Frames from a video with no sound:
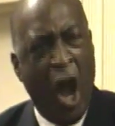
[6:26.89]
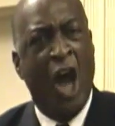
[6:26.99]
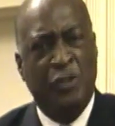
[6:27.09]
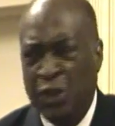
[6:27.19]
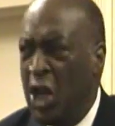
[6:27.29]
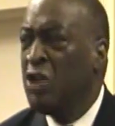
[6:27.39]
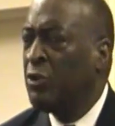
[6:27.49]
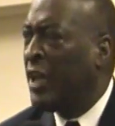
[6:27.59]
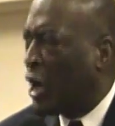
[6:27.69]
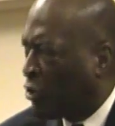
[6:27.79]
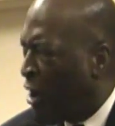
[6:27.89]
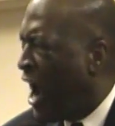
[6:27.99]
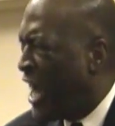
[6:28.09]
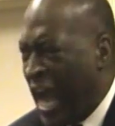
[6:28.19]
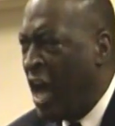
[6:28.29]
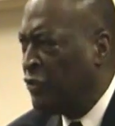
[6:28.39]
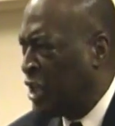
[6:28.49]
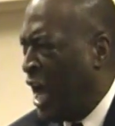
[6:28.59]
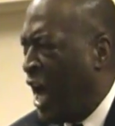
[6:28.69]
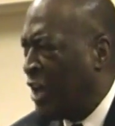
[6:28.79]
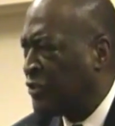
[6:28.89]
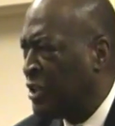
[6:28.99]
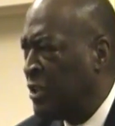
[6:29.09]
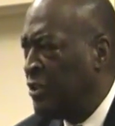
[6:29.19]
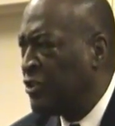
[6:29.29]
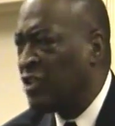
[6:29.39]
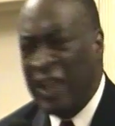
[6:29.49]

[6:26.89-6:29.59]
Our children are crying out to us,